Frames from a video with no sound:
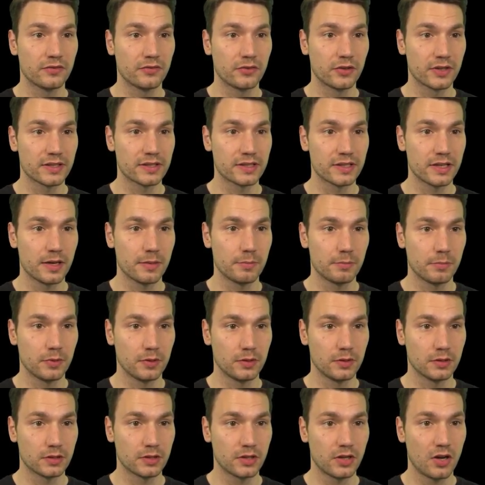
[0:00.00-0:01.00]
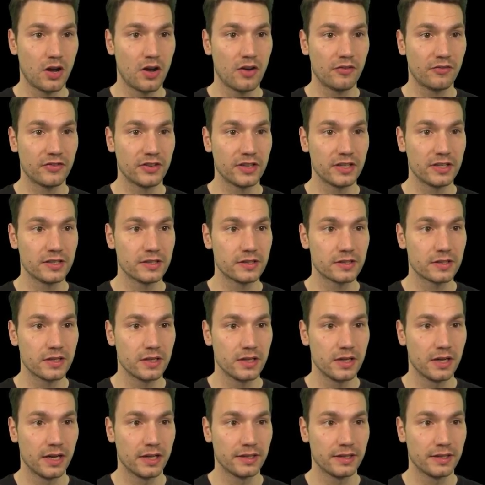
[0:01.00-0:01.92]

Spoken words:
for example, coffees,